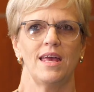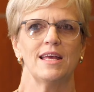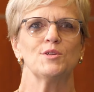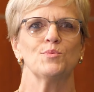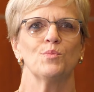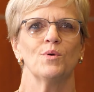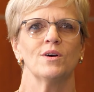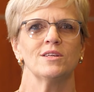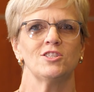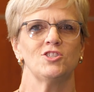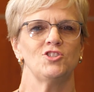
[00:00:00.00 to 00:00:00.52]
It
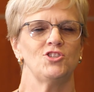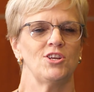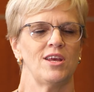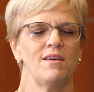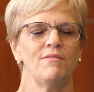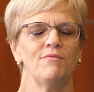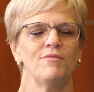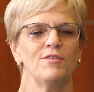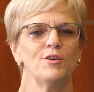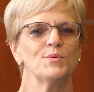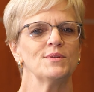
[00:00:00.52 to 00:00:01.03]
was
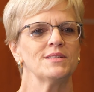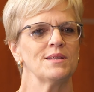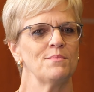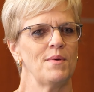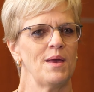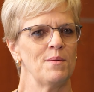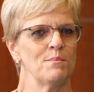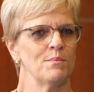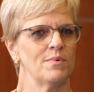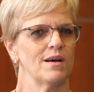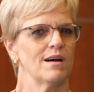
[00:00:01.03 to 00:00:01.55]
Jeff, who is a
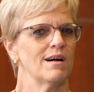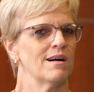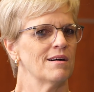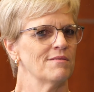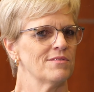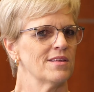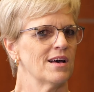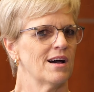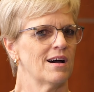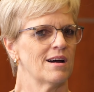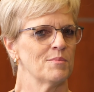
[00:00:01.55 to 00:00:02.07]
member
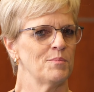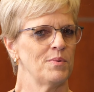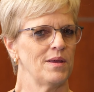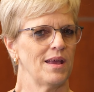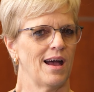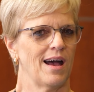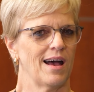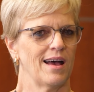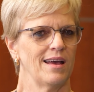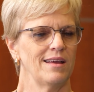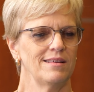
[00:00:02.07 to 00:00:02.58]
of the
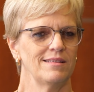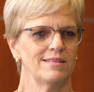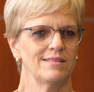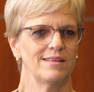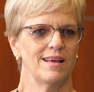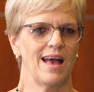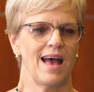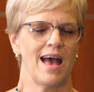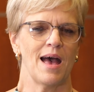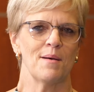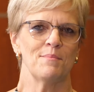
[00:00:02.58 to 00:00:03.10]
RPI,
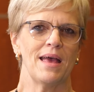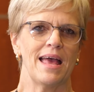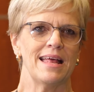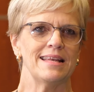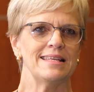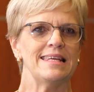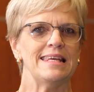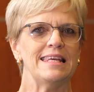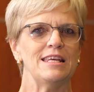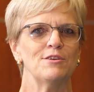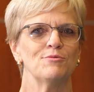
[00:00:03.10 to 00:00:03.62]
and
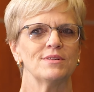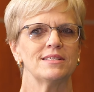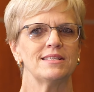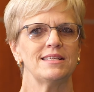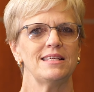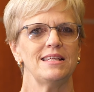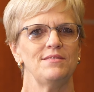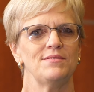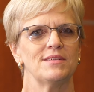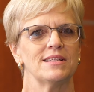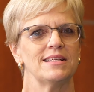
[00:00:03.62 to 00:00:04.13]
he
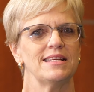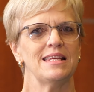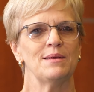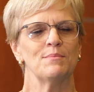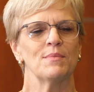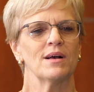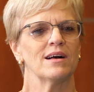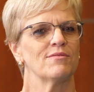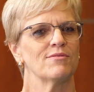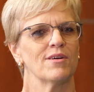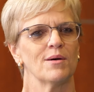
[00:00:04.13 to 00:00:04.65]
received an
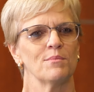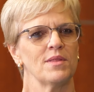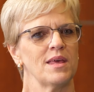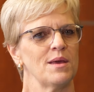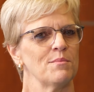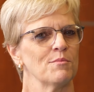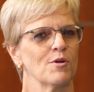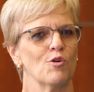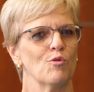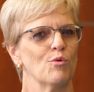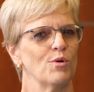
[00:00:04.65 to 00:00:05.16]
email from
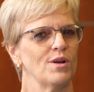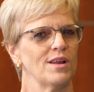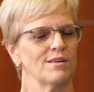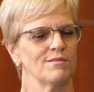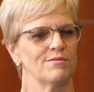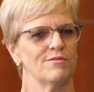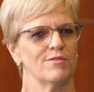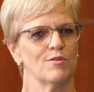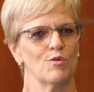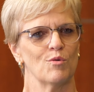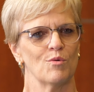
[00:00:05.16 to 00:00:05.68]
them calling
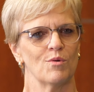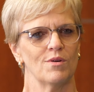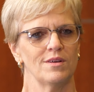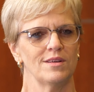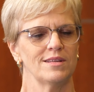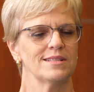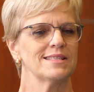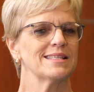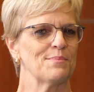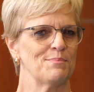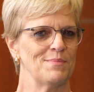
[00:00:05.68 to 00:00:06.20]
for
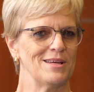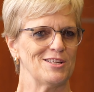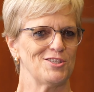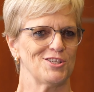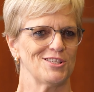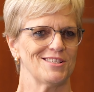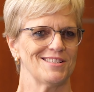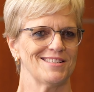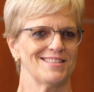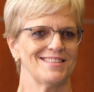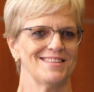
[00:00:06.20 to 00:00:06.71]

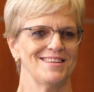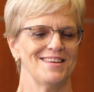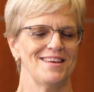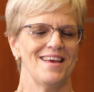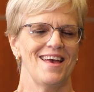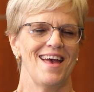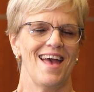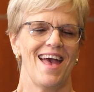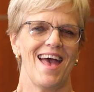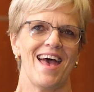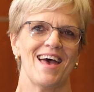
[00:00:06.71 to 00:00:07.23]
submissions.
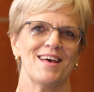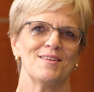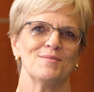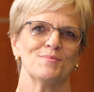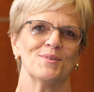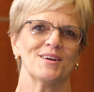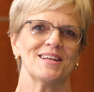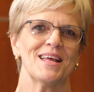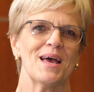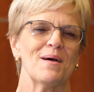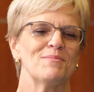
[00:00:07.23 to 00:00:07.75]
And
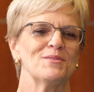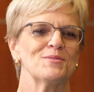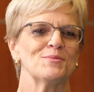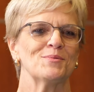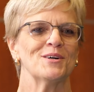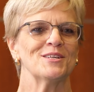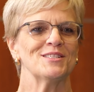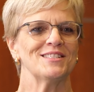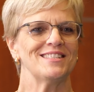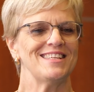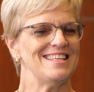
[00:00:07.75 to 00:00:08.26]
what happened
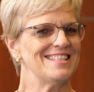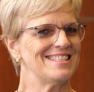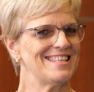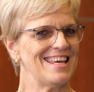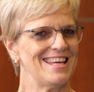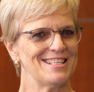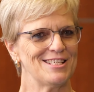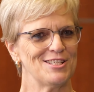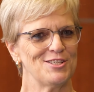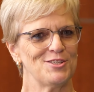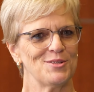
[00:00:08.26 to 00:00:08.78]
was he
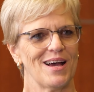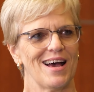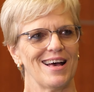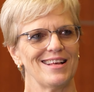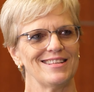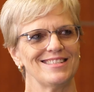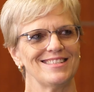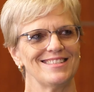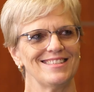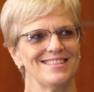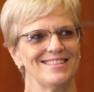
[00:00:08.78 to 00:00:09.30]
sent it to
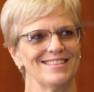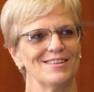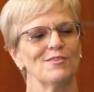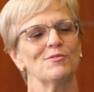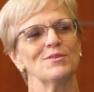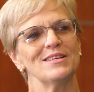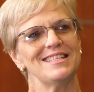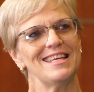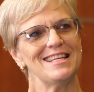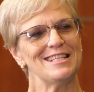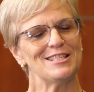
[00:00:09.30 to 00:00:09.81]
us, or
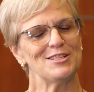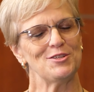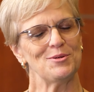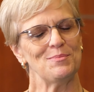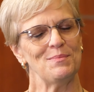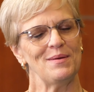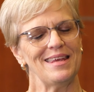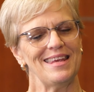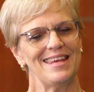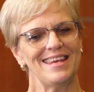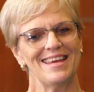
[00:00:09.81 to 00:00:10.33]
he sent it to
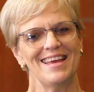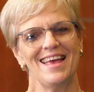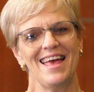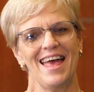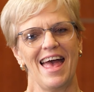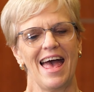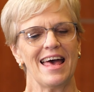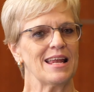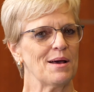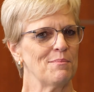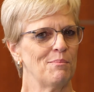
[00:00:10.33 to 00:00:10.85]
me,
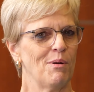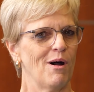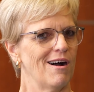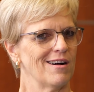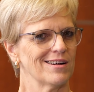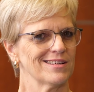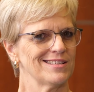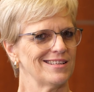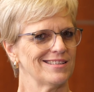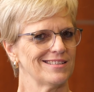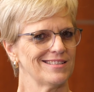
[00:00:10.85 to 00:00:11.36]
and I
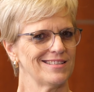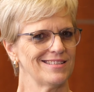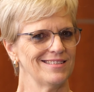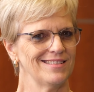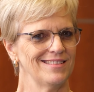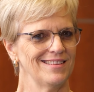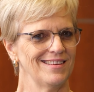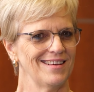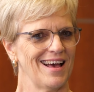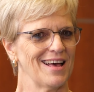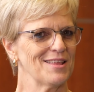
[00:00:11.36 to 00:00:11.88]
parked it.
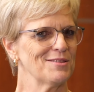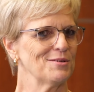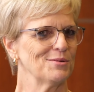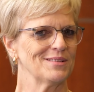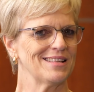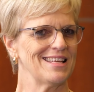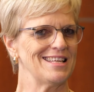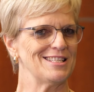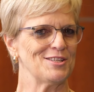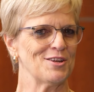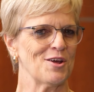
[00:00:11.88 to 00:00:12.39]
I thought
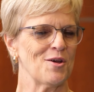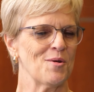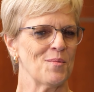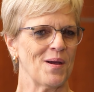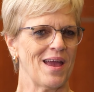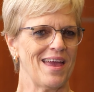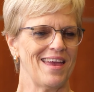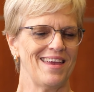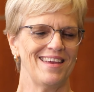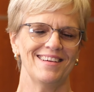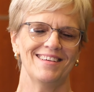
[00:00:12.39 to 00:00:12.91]
there's no
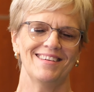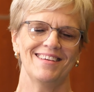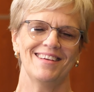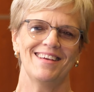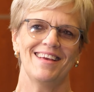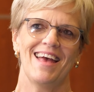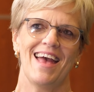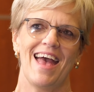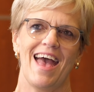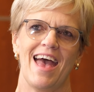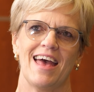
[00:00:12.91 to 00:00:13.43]
way.
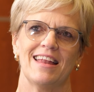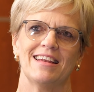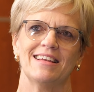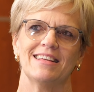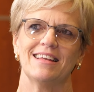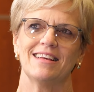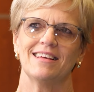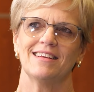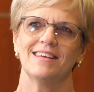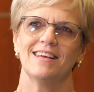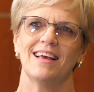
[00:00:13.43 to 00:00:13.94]

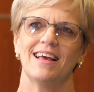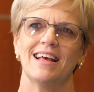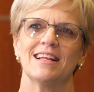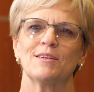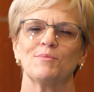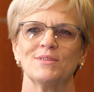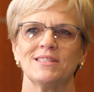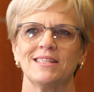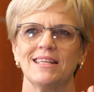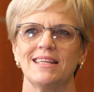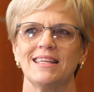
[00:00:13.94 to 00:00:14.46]
And it
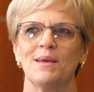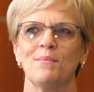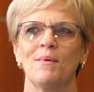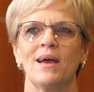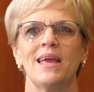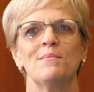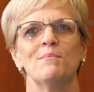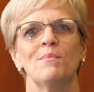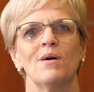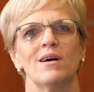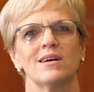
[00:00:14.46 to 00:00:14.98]
was sitting in my
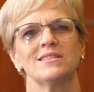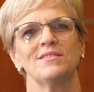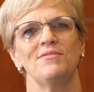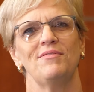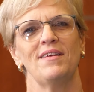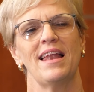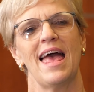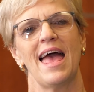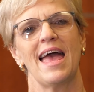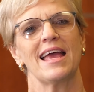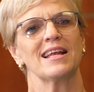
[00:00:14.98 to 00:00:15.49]
inbox
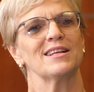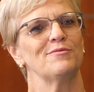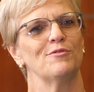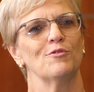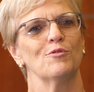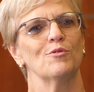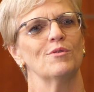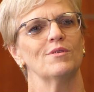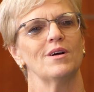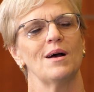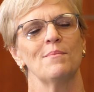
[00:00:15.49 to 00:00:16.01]
flagged
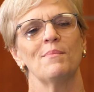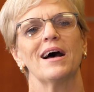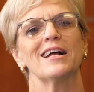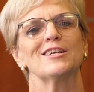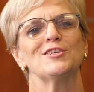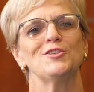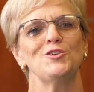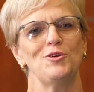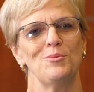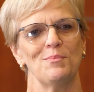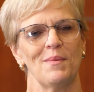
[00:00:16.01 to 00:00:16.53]
for
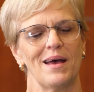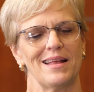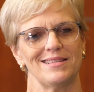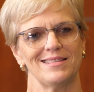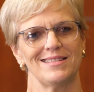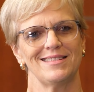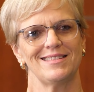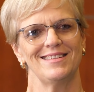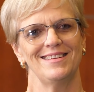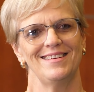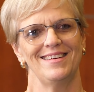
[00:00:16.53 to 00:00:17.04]
about 2
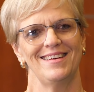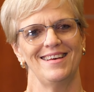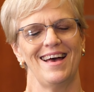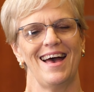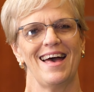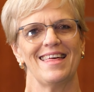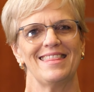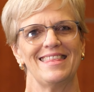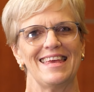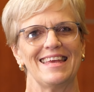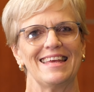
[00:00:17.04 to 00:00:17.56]
months,
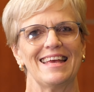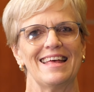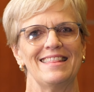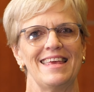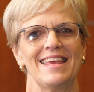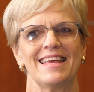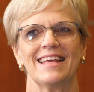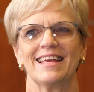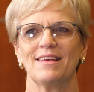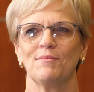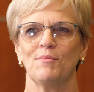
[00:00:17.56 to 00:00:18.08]
I think. And
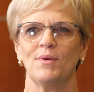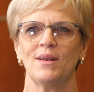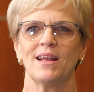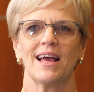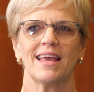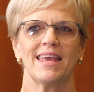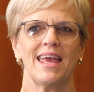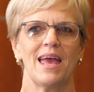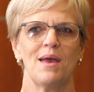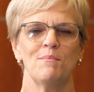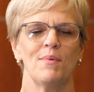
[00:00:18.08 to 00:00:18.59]
then when I
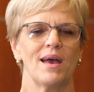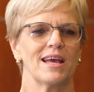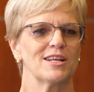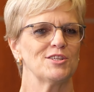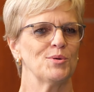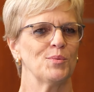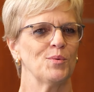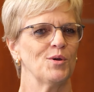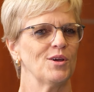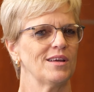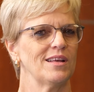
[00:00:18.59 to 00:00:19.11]
came back
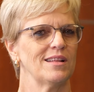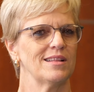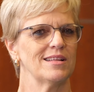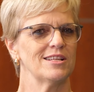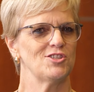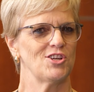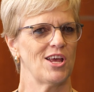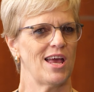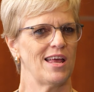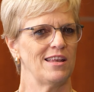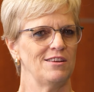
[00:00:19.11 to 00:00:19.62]
to work in the
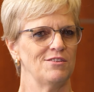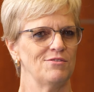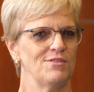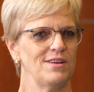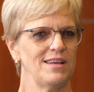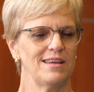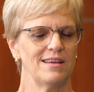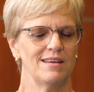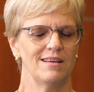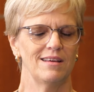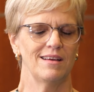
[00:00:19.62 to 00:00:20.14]

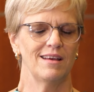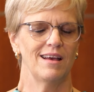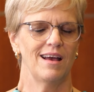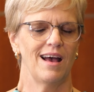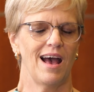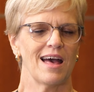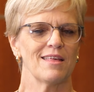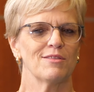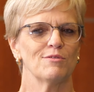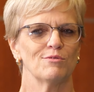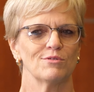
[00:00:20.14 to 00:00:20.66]
January,
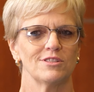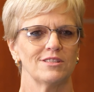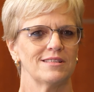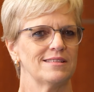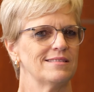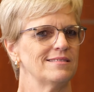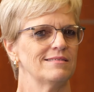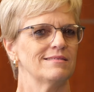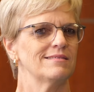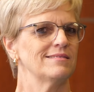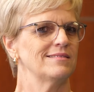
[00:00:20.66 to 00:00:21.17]
I thought,
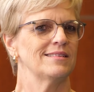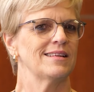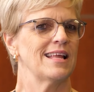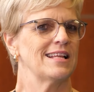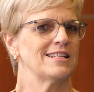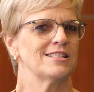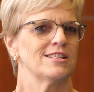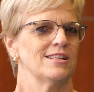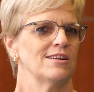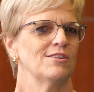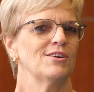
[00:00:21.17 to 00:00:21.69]

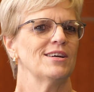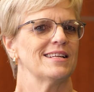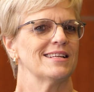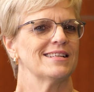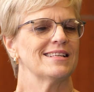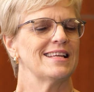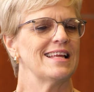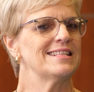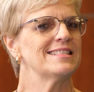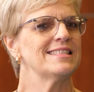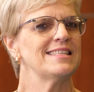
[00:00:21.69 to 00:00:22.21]
let's look at
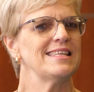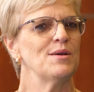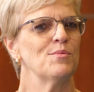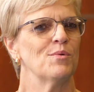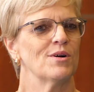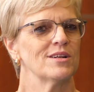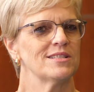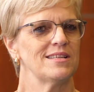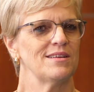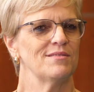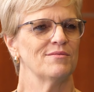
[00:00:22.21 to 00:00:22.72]
it, let's see
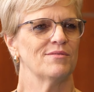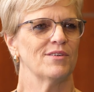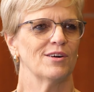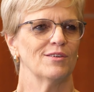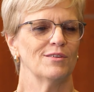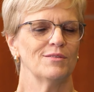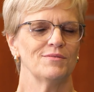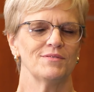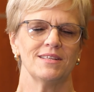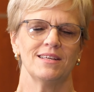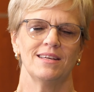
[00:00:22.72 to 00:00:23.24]
what's
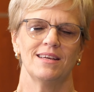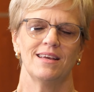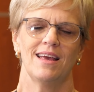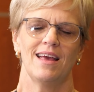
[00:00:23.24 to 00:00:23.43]
involved.